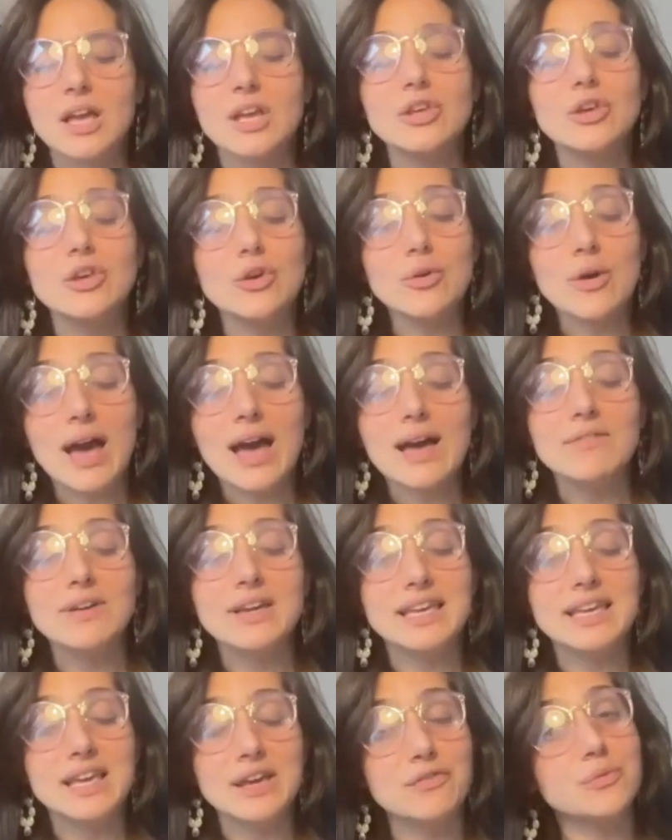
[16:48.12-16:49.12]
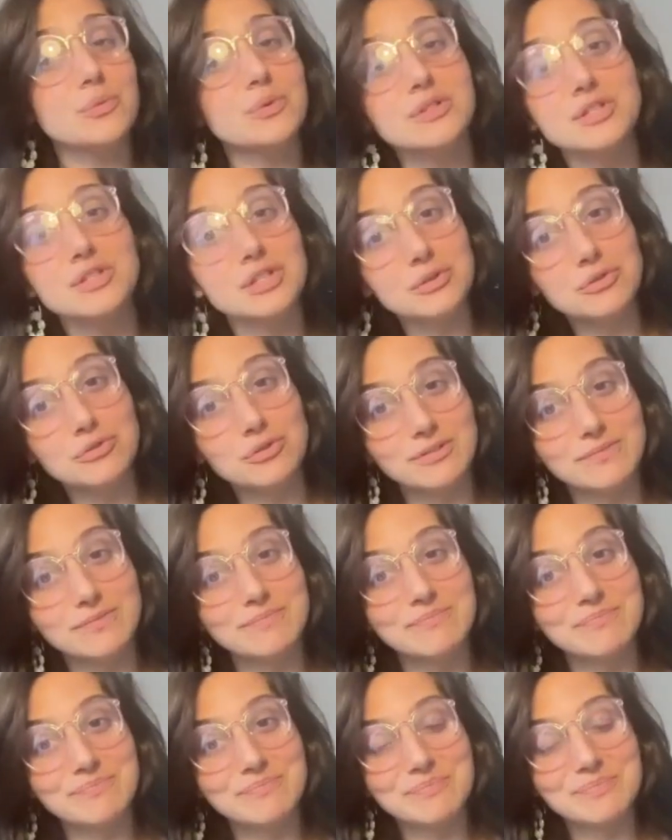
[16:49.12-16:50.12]
You have a gift with children
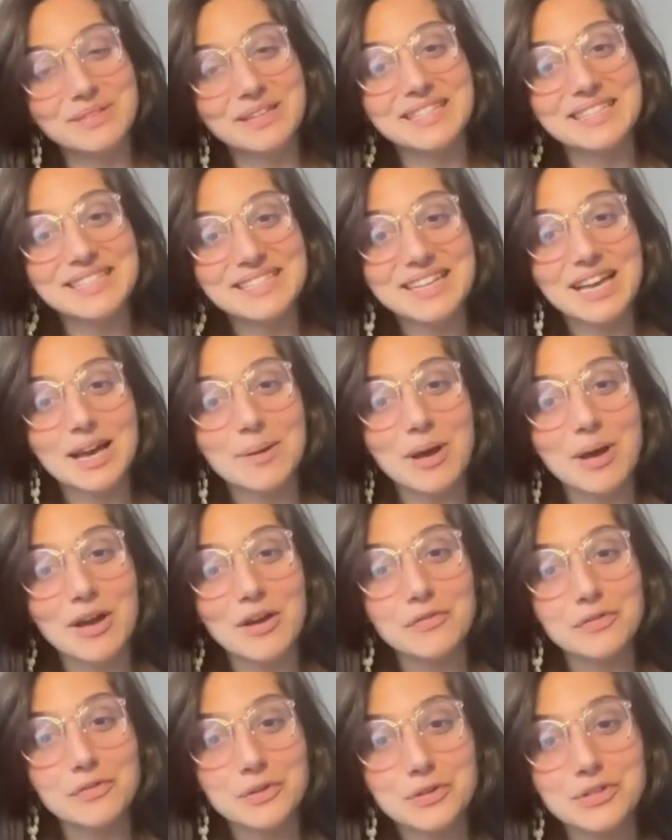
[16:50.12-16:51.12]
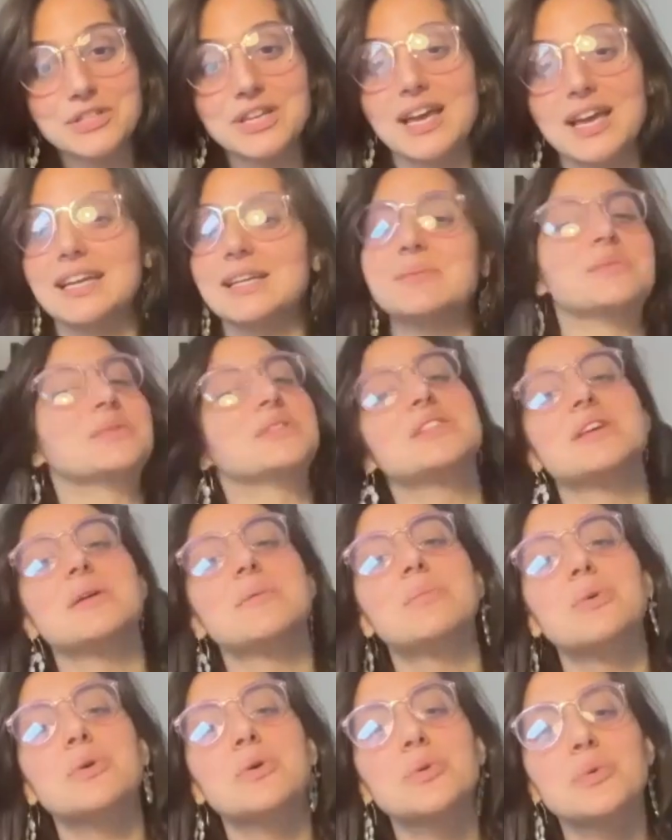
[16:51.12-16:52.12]
that's come out a few times,
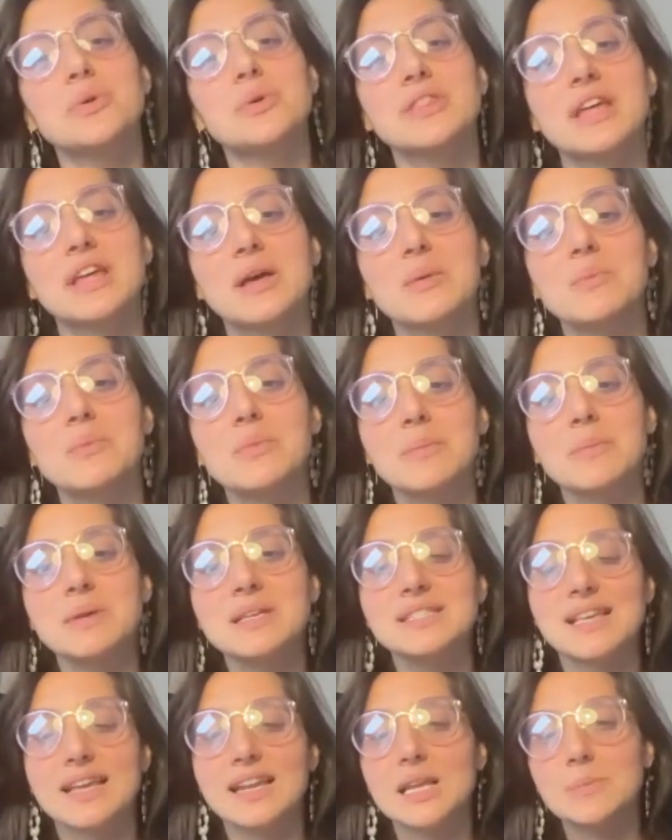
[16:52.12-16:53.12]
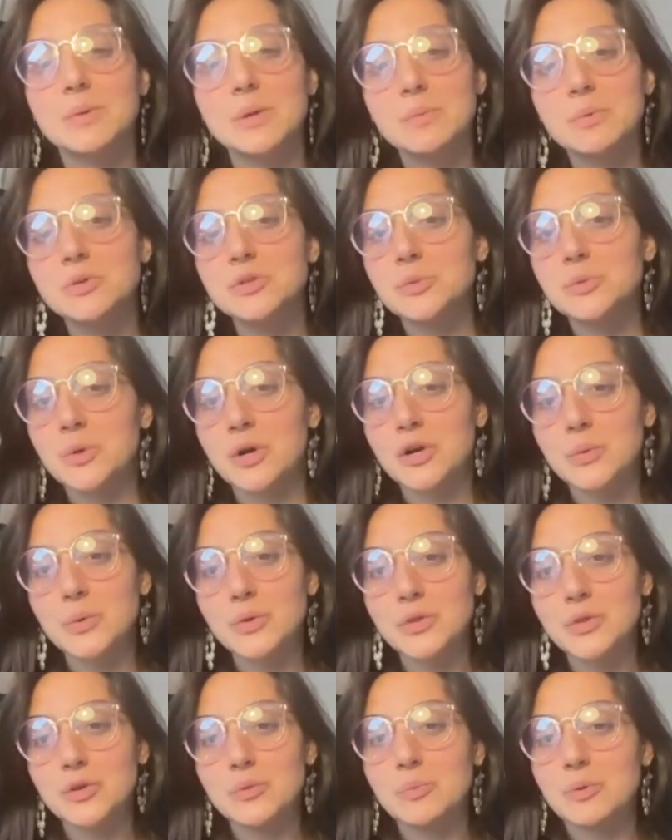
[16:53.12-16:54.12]
both with me sending people to work
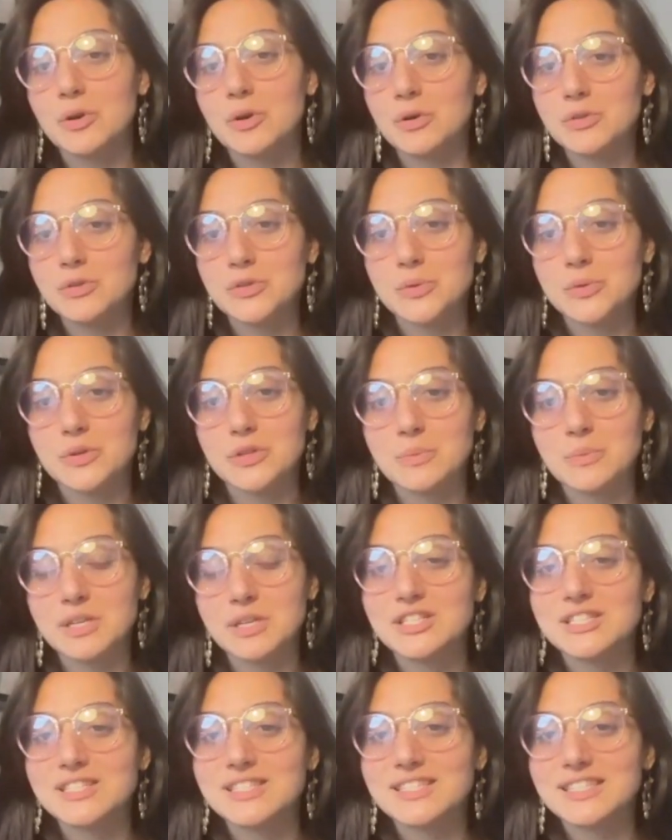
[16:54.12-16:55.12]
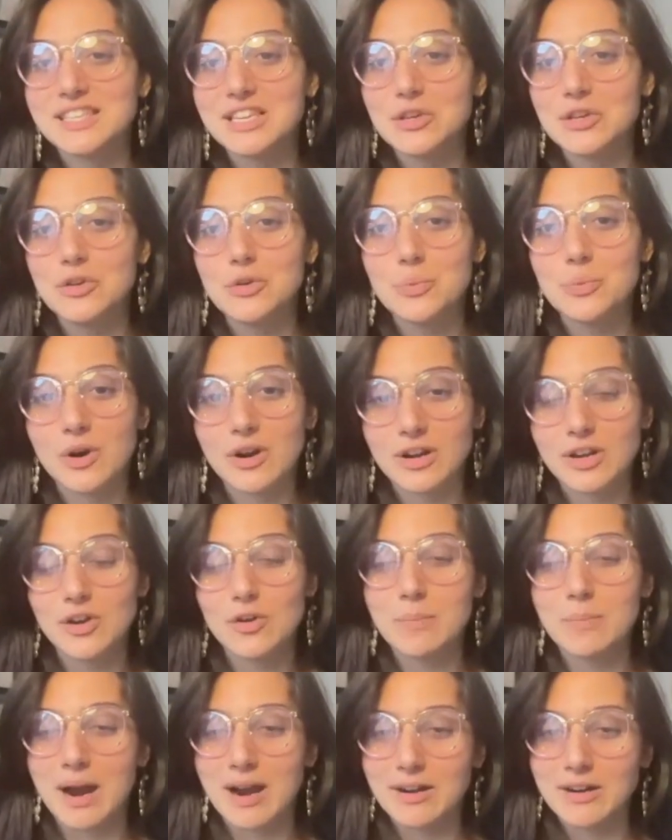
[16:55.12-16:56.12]
with you, but also with me just seeing you work
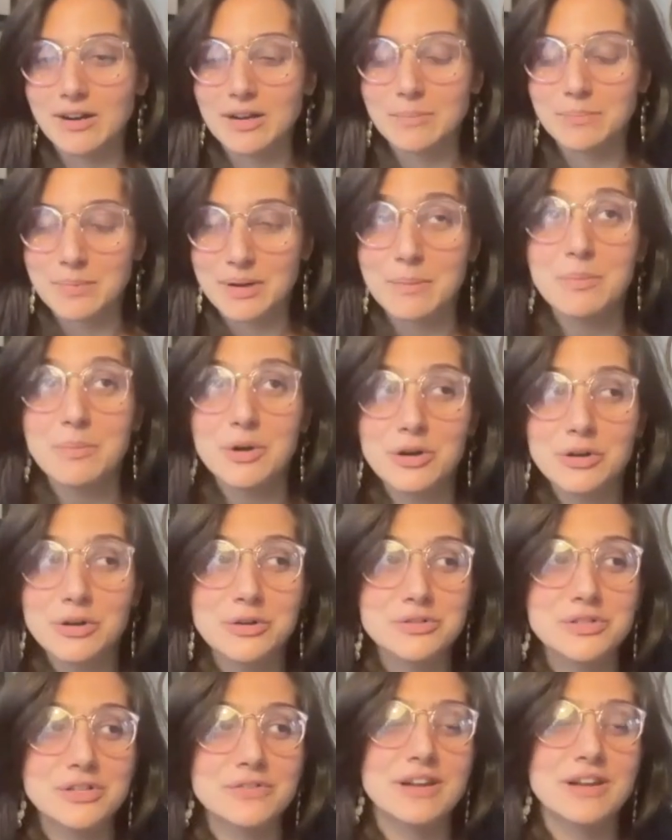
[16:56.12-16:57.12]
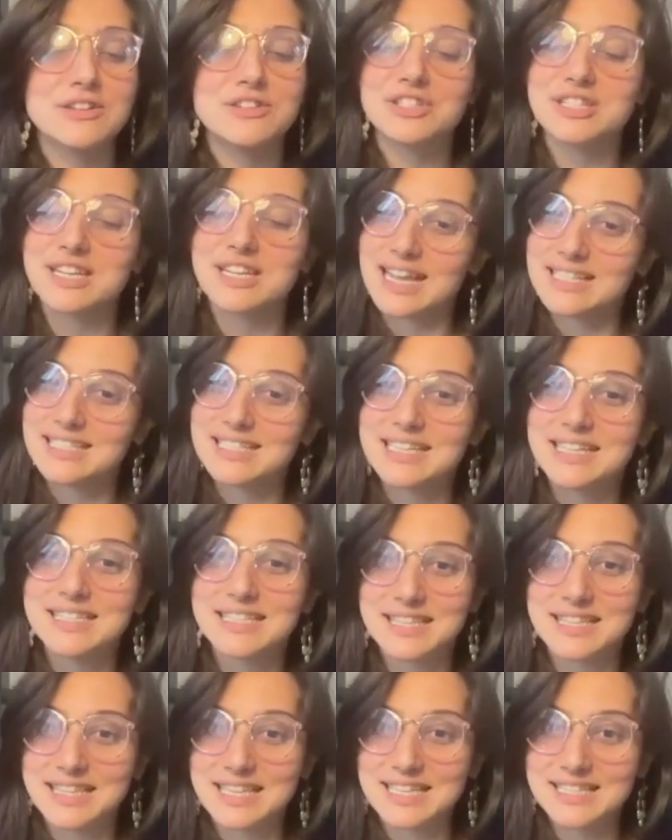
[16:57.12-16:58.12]
your miracles around genetics
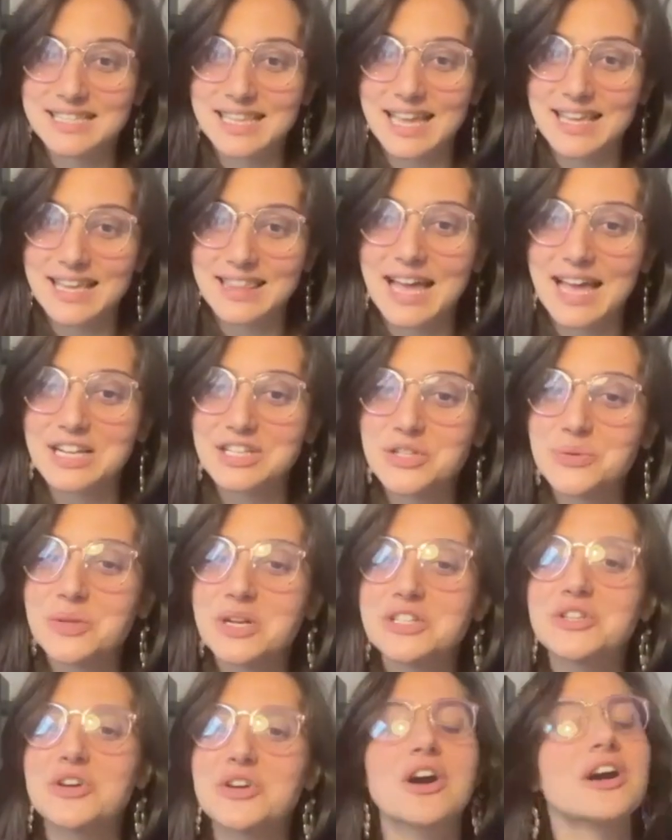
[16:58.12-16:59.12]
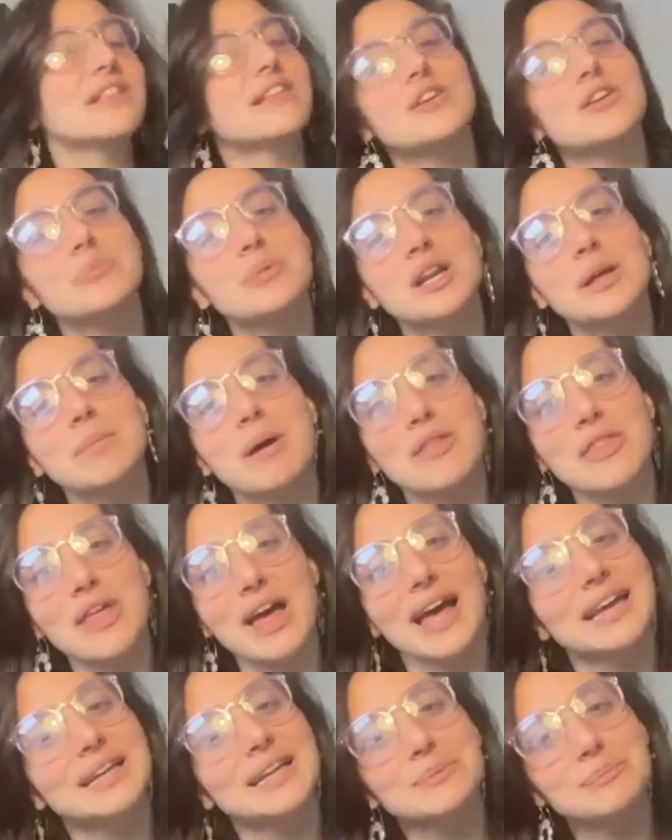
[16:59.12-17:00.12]
and things like that. Do you want to talk a little bit about
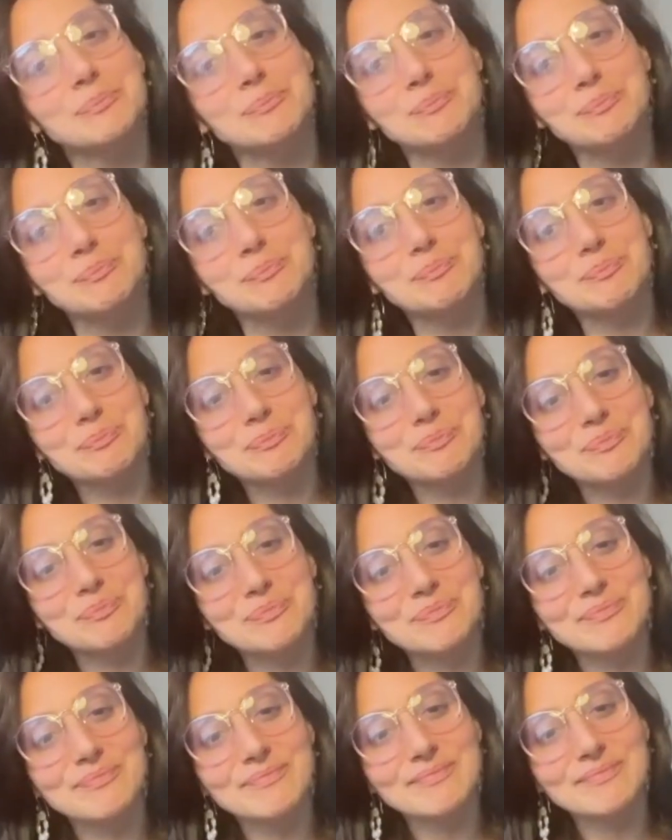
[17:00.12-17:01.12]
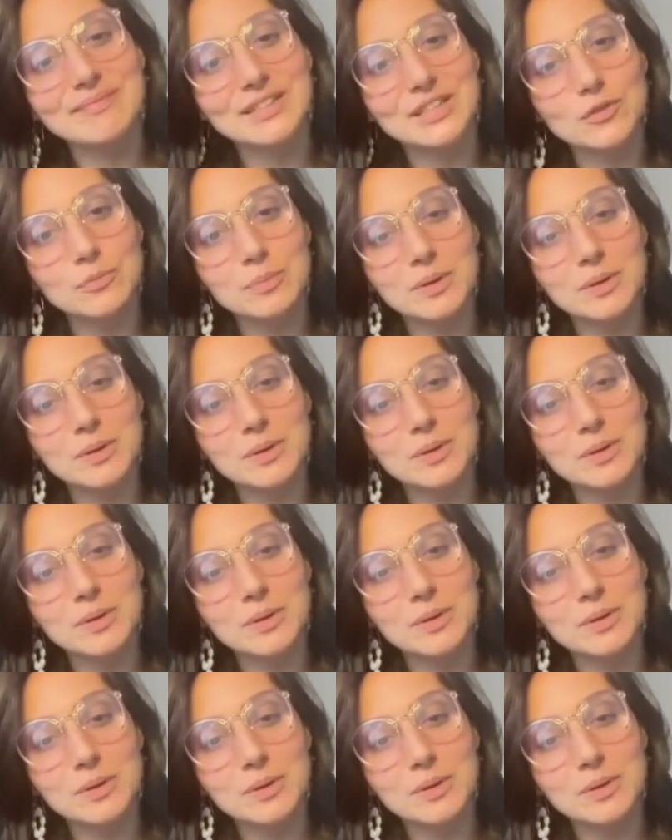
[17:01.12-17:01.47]
that? You've